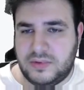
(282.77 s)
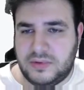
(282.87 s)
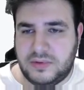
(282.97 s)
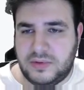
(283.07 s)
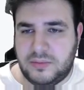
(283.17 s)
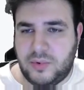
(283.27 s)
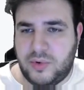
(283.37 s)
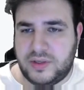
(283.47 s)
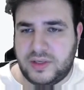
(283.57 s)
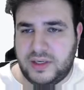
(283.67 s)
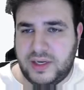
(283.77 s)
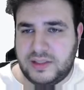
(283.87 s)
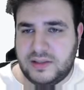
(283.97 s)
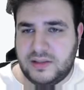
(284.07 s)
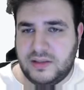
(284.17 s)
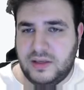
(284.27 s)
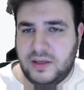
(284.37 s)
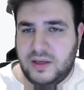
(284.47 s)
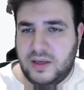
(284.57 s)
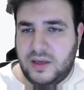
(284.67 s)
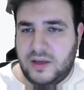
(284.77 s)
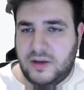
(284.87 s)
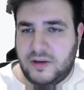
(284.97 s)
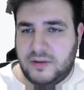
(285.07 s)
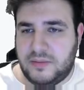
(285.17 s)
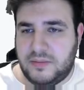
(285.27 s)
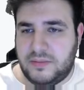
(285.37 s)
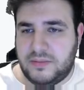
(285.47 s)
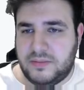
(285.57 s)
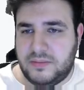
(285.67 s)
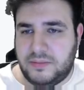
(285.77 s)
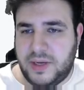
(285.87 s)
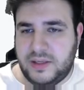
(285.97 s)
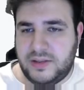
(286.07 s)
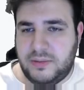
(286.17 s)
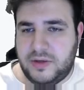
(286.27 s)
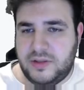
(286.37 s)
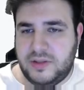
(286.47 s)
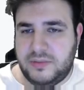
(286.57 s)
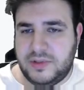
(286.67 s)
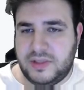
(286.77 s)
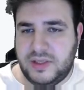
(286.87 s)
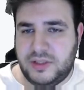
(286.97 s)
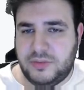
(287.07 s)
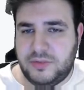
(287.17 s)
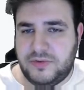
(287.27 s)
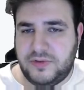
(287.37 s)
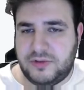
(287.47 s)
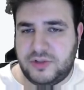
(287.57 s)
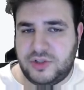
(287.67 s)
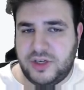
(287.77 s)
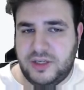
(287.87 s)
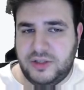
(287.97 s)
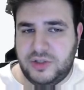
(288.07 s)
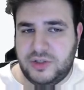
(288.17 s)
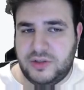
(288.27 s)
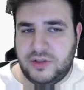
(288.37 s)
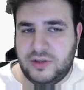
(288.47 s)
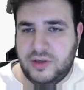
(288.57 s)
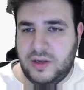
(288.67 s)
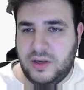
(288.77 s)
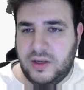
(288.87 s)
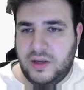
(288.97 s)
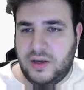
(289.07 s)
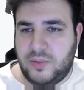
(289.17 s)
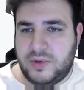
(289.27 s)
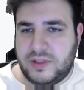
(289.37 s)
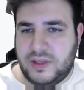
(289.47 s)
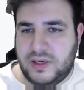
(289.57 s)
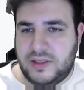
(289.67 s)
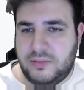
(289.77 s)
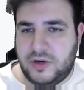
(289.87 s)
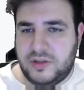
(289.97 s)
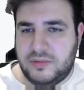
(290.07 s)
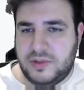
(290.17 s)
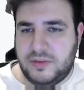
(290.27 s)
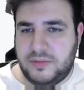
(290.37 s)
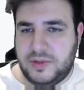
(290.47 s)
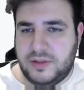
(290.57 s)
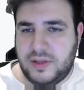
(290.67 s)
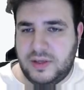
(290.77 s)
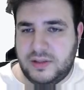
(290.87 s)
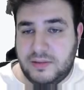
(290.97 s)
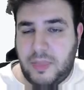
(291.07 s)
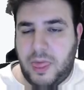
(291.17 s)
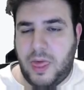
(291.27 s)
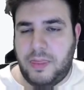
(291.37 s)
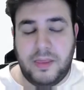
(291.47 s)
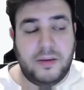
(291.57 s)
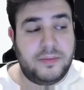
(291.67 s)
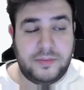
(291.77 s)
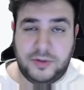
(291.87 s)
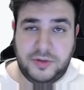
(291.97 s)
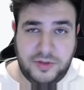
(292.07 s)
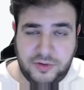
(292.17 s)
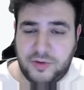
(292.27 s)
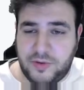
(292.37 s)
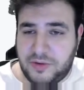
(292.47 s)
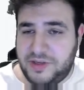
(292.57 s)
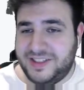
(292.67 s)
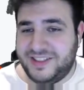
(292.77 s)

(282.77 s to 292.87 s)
important, I guess. Battle Day participant selection preference changed. When selecting participant, you know what I mean.